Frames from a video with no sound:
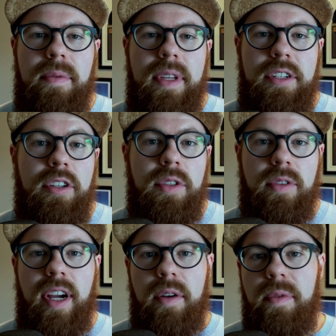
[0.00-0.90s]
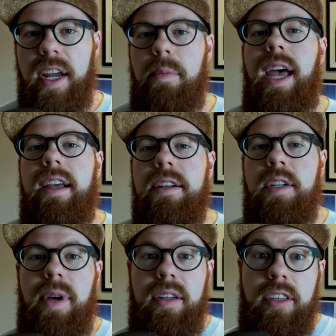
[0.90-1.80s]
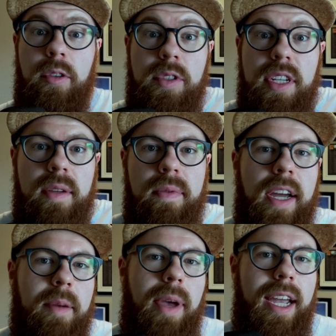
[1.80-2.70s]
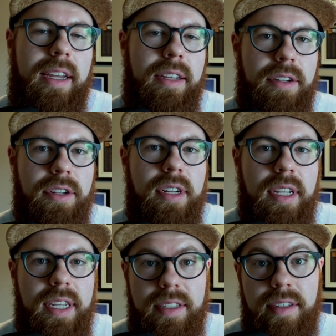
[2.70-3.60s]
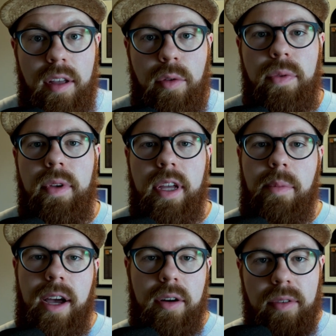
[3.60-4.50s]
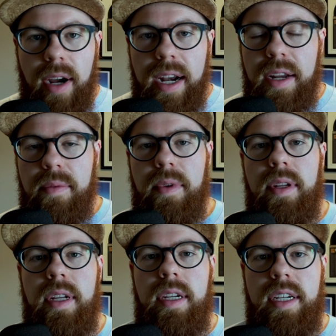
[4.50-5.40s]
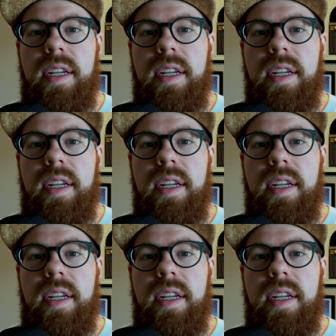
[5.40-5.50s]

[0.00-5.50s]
issues around find package, about using find package itself about writing uh,